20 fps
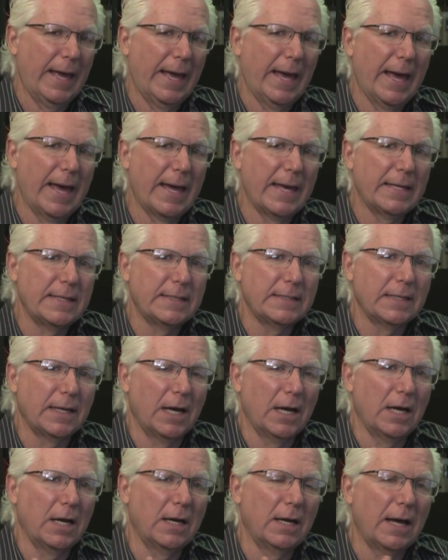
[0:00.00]
And
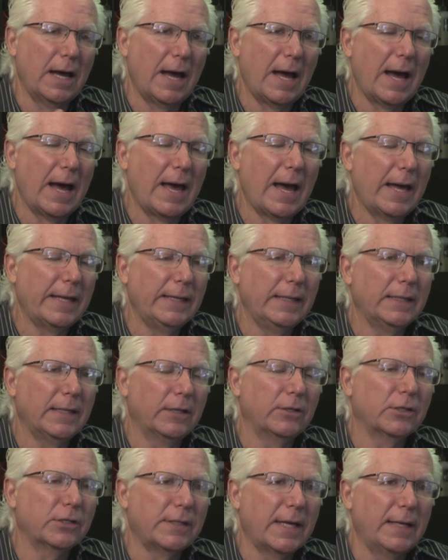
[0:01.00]
I didn't
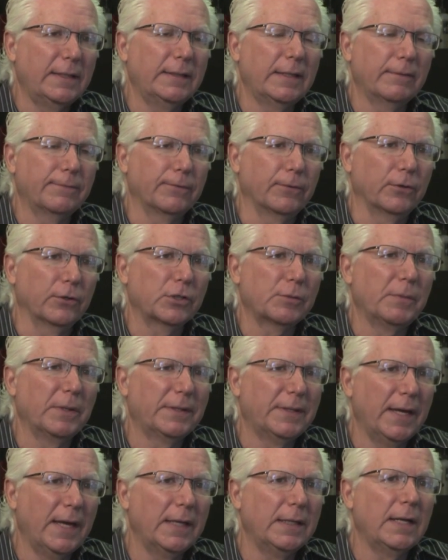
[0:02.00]
understand it at first,
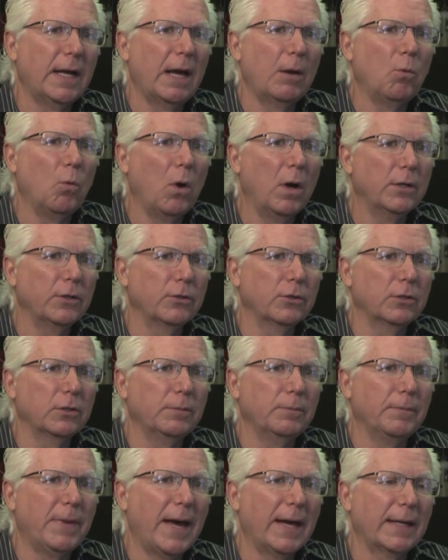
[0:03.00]
but then I
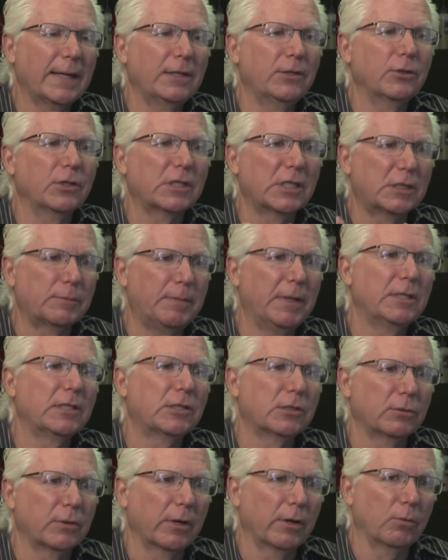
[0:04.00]
wandered back into his
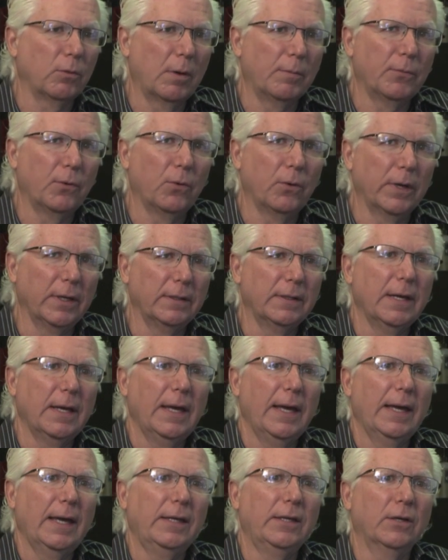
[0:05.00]
dispensary at one point,
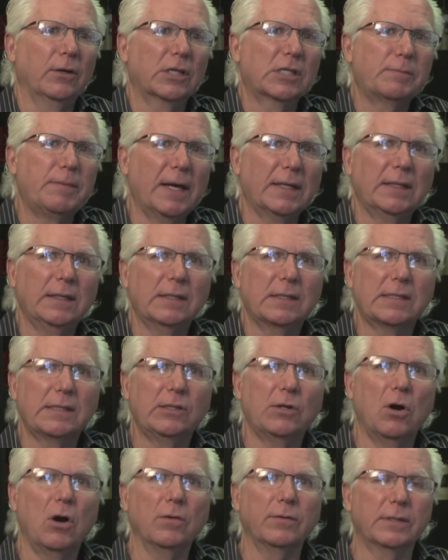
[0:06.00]
expecting to
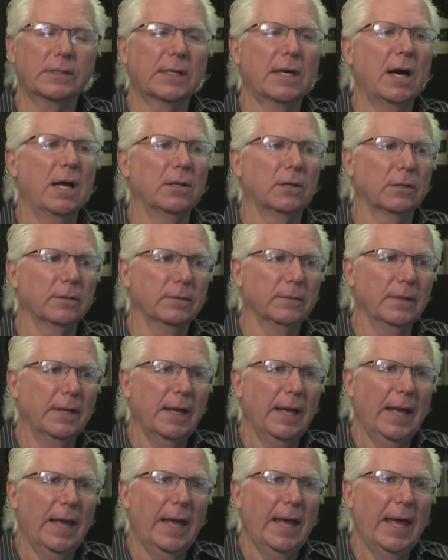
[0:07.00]
see all this color,
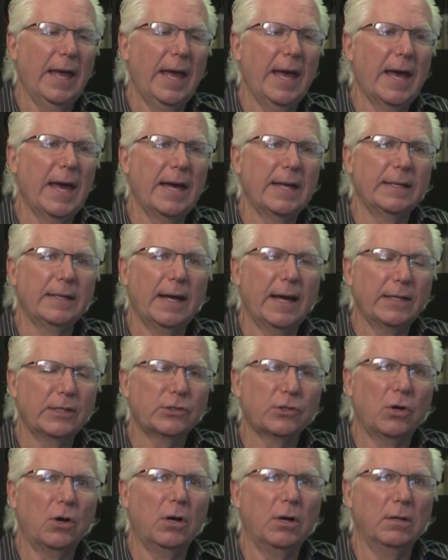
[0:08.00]
and I
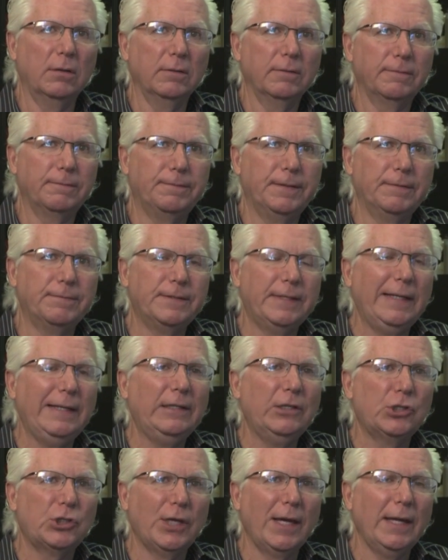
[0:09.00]
saw
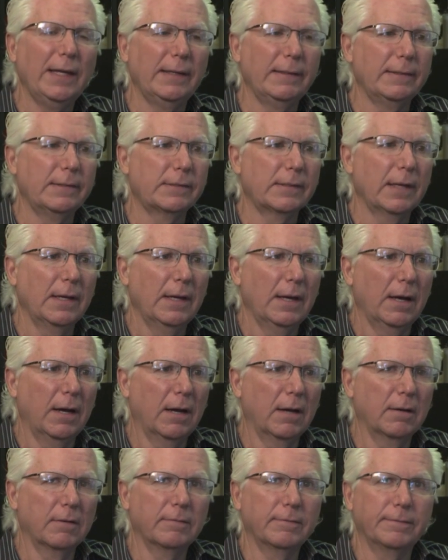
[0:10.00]
15 shades
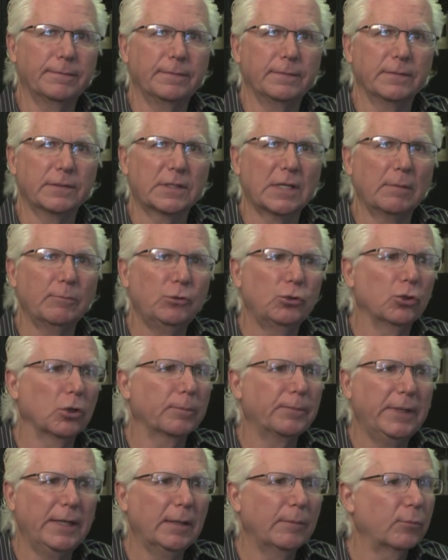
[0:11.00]
of some
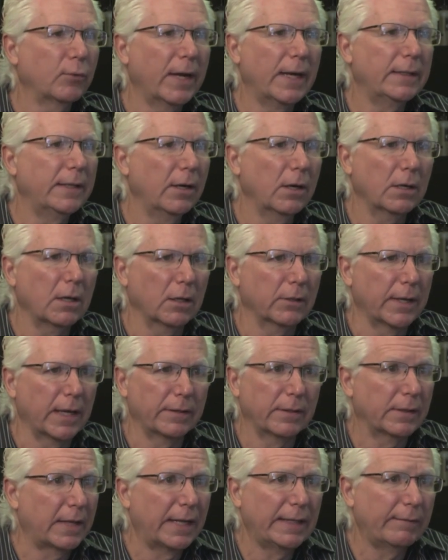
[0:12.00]
European brand hair color
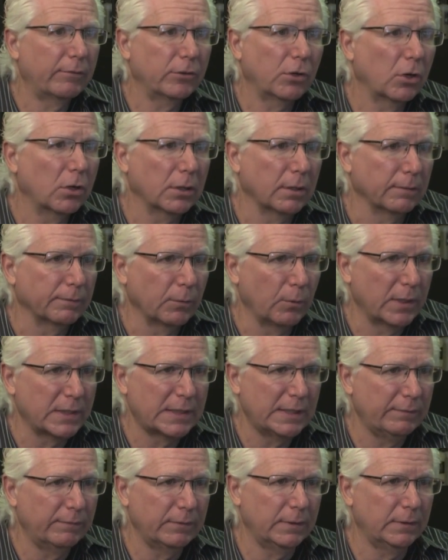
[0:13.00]
that I never heard of. It
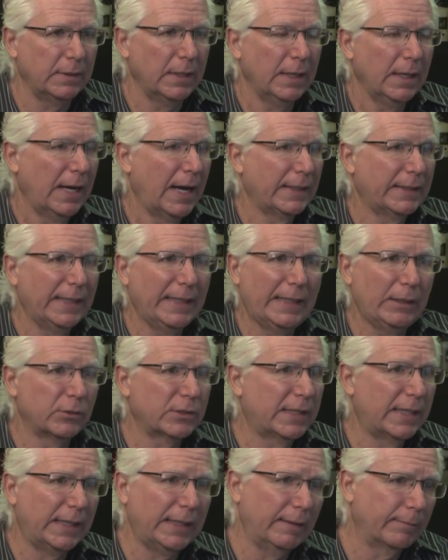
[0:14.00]
wasn't even, I think he
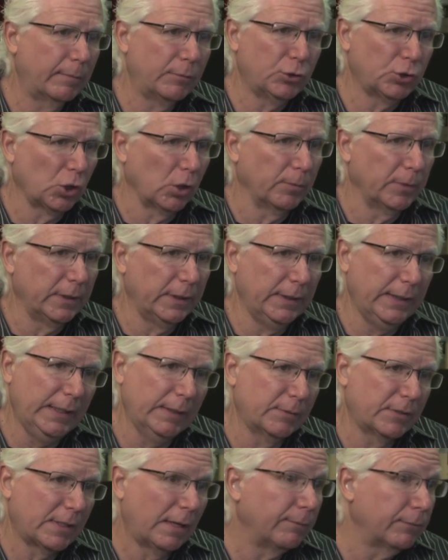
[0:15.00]
was getting it from Germany. He
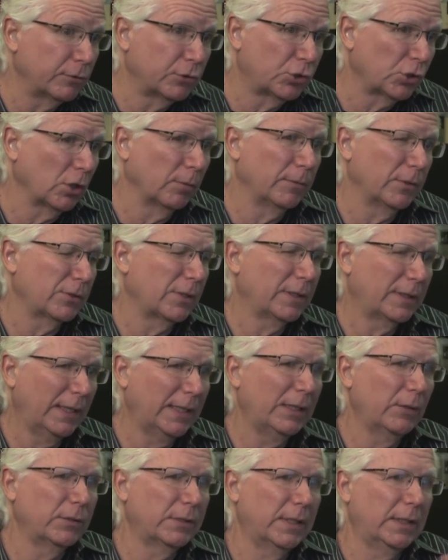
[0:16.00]
himself was German, so I
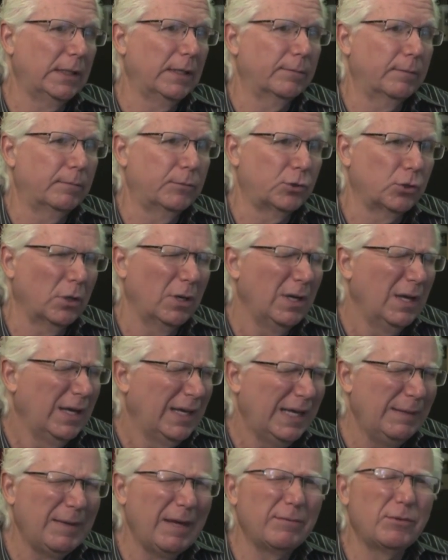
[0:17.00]
think he was getting it from Germany.
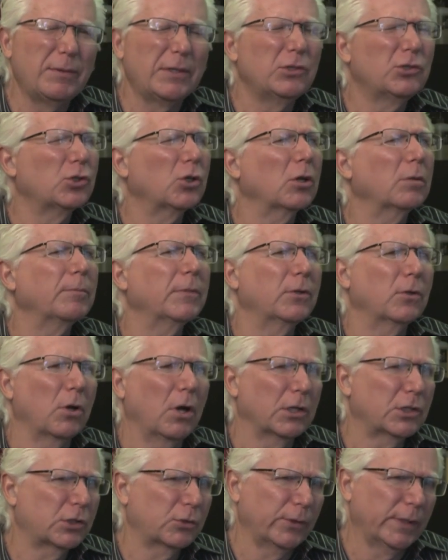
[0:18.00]
He may have been German or
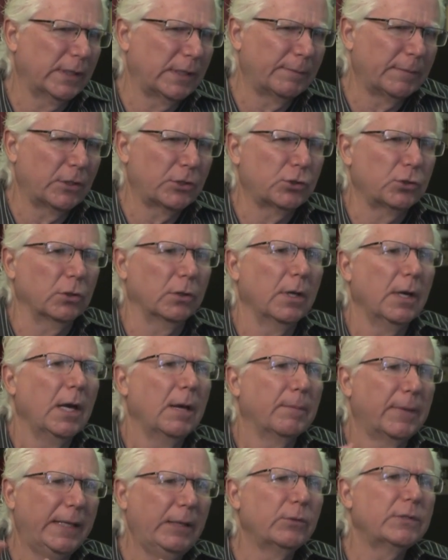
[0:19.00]
Austrian, I'm not sure.
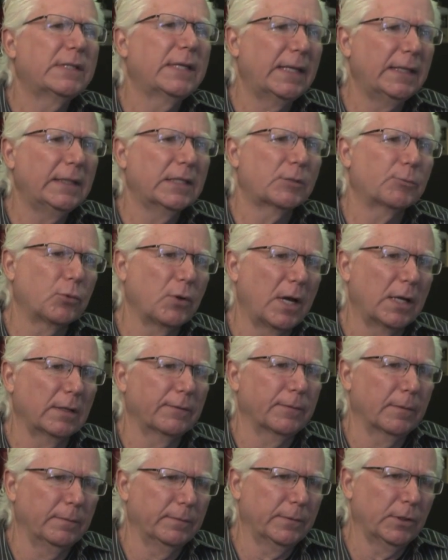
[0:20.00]
But he was getting this
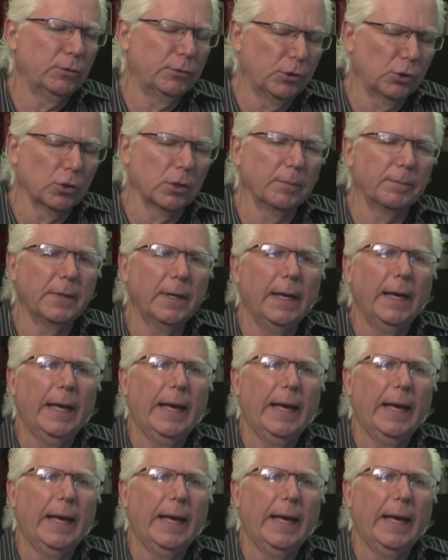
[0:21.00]
product from Europe.